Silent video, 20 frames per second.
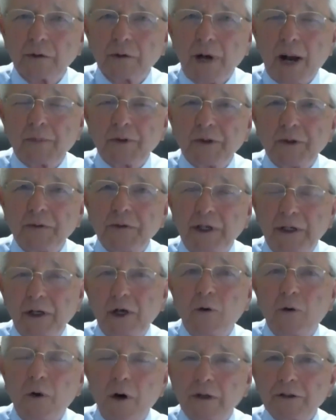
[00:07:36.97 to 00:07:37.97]
opportunity to
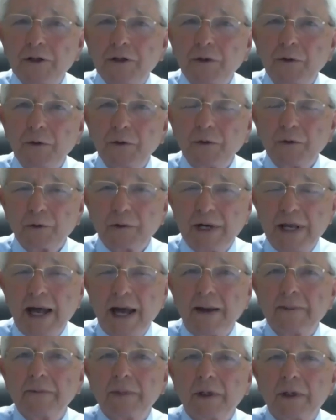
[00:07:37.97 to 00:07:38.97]
go on to your
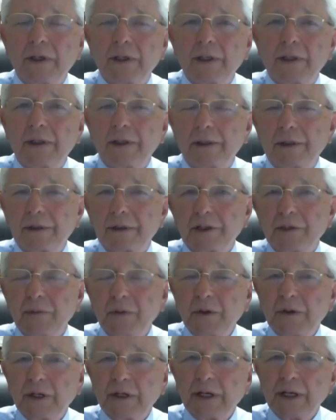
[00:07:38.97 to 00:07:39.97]
rehab
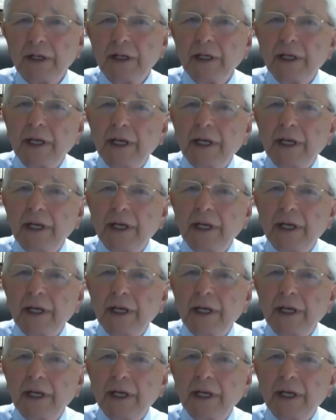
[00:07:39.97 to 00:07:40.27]
community.